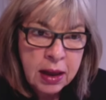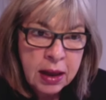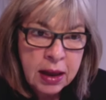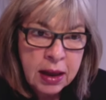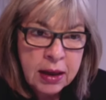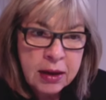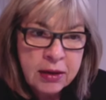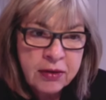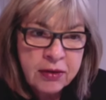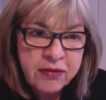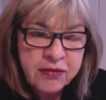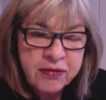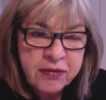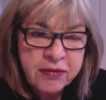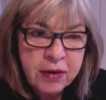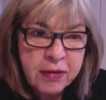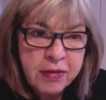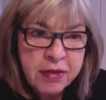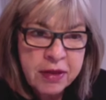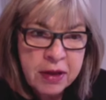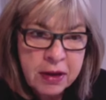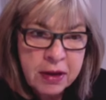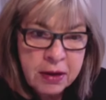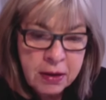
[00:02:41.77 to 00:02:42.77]
and
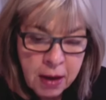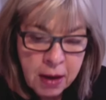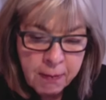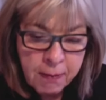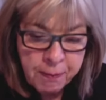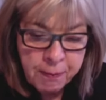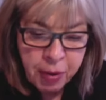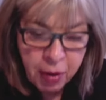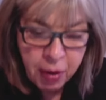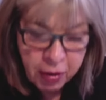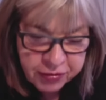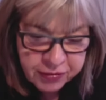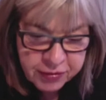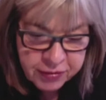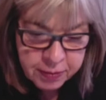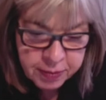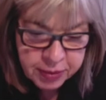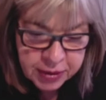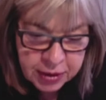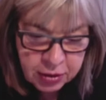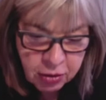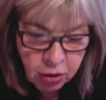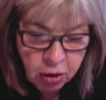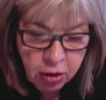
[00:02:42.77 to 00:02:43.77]
the
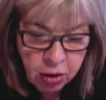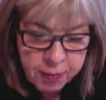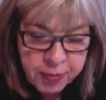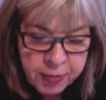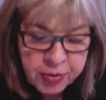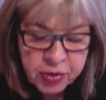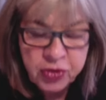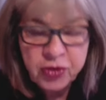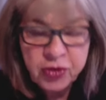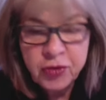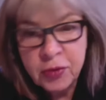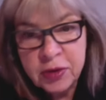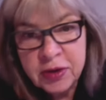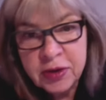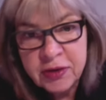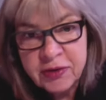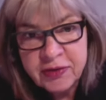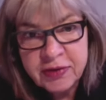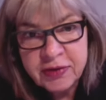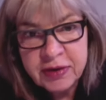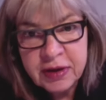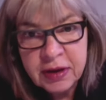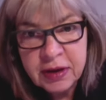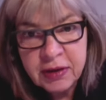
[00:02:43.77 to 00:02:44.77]
possible
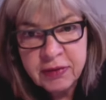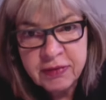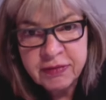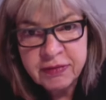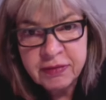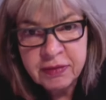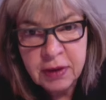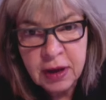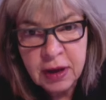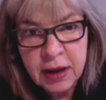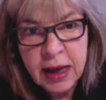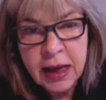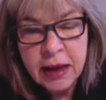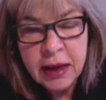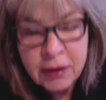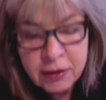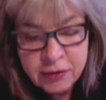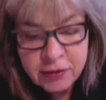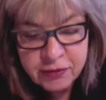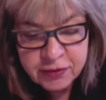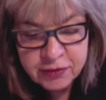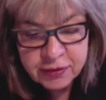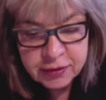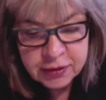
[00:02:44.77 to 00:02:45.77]
opportunities and
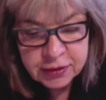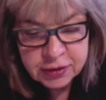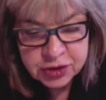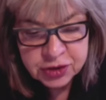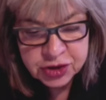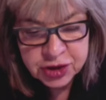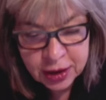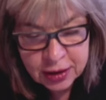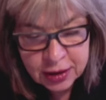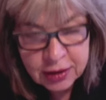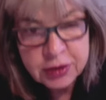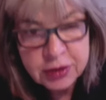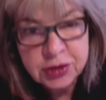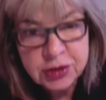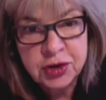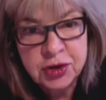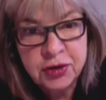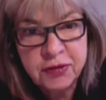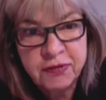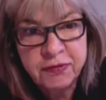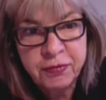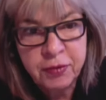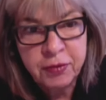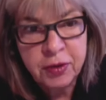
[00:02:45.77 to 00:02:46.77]
challenges
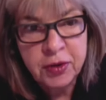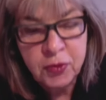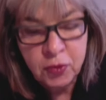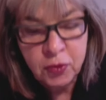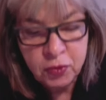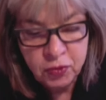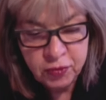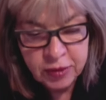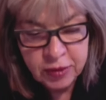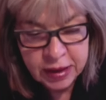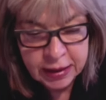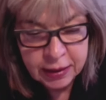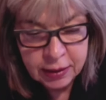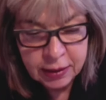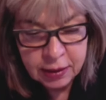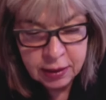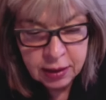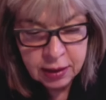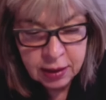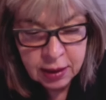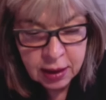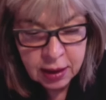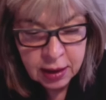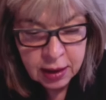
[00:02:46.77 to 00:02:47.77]
for Ukraine.
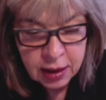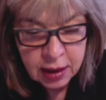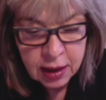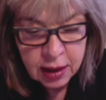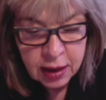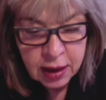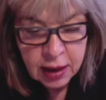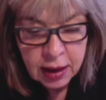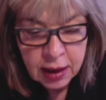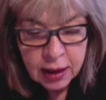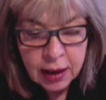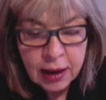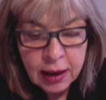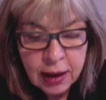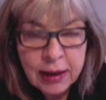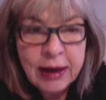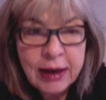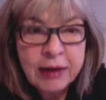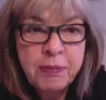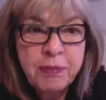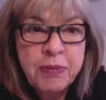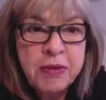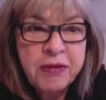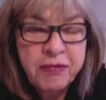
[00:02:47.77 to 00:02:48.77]

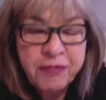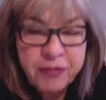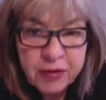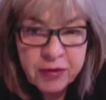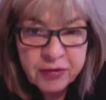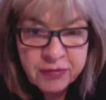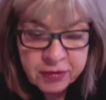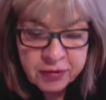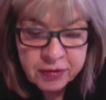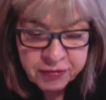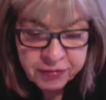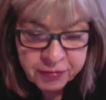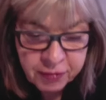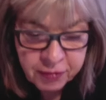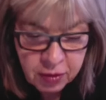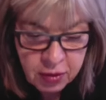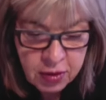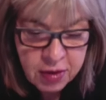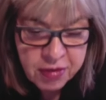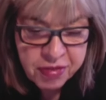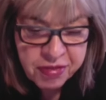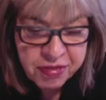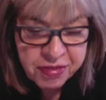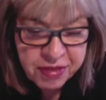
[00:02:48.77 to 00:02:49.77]
Let me first of
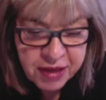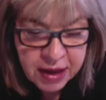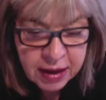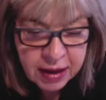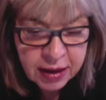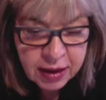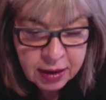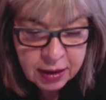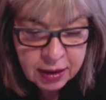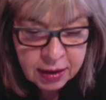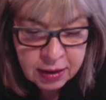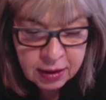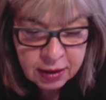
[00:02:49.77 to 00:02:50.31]
all thank